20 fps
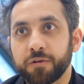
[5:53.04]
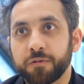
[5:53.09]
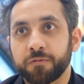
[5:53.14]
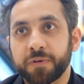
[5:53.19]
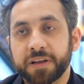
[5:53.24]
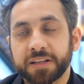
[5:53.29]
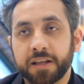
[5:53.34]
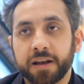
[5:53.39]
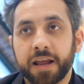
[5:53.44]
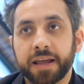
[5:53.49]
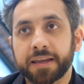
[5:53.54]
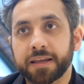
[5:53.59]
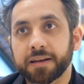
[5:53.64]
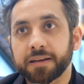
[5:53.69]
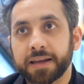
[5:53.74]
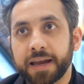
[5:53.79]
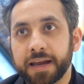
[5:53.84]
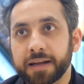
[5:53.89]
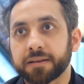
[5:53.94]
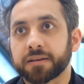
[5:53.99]
whether I
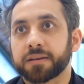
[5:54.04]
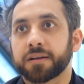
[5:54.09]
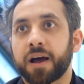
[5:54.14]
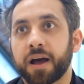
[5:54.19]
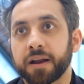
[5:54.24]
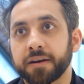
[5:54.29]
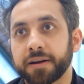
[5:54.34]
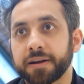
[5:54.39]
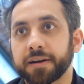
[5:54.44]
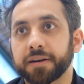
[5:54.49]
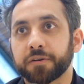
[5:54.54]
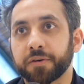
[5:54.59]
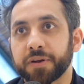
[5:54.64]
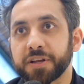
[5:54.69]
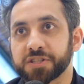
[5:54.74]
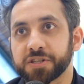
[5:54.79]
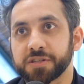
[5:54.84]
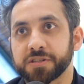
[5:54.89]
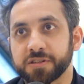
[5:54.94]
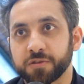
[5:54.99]
can get 100
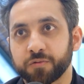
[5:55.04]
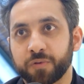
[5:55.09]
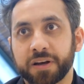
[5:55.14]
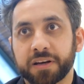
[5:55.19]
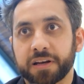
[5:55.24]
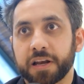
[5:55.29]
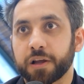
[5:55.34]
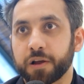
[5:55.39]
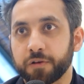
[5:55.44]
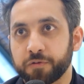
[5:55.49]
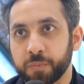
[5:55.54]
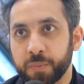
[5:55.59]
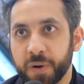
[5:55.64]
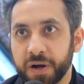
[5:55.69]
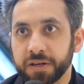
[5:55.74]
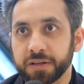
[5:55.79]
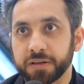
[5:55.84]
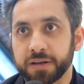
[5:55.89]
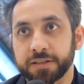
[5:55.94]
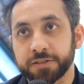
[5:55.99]
iterations in one click of a
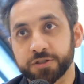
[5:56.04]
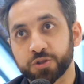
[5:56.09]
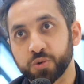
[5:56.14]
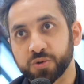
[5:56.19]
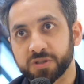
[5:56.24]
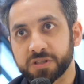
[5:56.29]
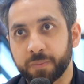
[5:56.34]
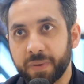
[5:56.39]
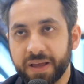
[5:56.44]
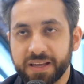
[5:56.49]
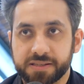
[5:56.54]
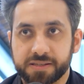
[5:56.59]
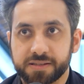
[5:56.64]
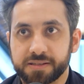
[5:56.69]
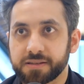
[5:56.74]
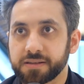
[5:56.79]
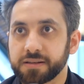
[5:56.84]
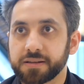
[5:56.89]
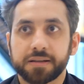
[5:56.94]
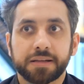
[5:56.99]
button and choose the
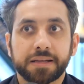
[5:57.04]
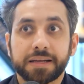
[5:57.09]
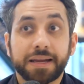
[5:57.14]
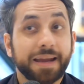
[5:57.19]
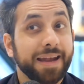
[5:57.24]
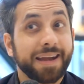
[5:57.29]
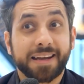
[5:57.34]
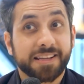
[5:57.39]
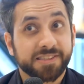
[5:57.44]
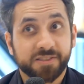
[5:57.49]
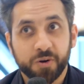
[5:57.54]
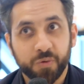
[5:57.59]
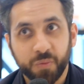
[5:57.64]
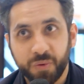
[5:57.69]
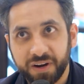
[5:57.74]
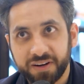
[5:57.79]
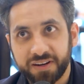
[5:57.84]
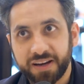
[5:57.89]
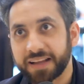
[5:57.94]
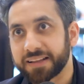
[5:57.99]
best. It does not
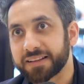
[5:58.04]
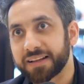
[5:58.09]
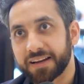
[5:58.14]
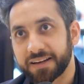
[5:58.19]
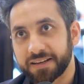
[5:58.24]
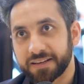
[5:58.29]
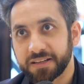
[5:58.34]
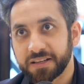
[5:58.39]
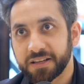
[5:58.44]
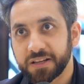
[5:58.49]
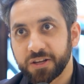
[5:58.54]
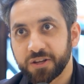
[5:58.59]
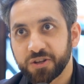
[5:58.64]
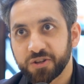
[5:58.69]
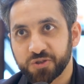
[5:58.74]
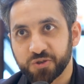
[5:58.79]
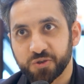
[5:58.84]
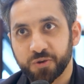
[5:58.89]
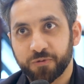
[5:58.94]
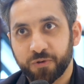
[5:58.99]
work like that.
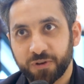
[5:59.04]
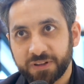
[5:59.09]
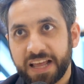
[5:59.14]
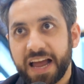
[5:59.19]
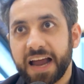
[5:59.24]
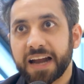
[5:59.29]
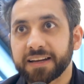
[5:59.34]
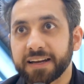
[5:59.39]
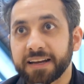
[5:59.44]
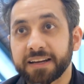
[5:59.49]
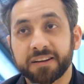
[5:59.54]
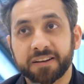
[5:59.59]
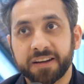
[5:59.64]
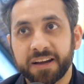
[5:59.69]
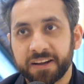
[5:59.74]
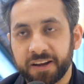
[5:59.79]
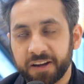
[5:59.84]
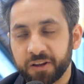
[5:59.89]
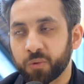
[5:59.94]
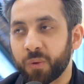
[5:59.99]
So for that,
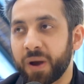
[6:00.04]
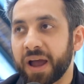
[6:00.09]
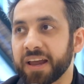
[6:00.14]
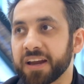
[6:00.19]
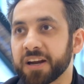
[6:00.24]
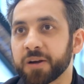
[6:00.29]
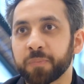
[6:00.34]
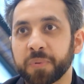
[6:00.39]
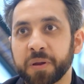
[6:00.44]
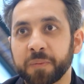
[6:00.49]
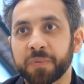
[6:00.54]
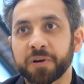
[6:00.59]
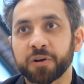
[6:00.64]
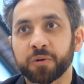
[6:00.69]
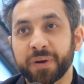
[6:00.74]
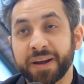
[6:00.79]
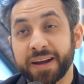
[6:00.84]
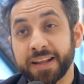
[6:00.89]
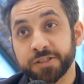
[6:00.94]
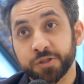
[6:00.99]
it required people
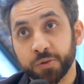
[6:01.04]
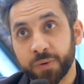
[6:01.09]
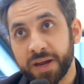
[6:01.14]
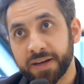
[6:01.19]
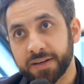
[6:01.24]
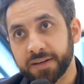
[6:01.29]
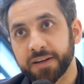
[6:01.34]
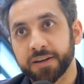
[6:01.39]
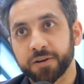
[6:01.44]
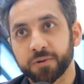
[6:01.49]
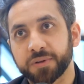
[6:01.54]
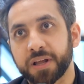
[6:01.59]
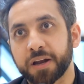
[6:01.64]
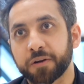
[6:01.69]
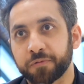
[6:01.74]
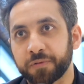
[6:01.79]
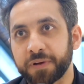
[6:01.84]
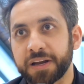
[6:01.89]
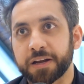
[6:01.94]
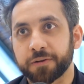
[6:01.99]
to get educated into
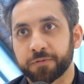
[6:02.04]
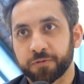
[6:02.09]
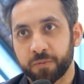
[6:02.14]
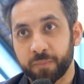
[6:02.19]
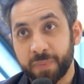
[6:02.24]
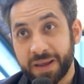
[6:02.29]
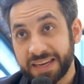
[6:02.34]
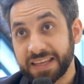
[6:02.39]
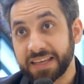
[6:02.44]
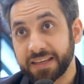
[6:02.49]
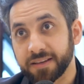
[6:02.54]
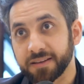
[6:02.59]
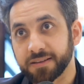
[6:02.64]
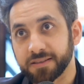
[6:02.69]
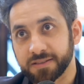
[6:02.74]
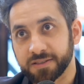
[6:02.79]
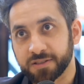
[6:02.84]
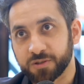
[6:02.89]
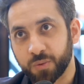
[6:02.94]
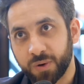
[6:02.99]
that field for many
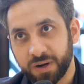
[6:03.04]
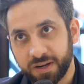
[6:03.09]
years to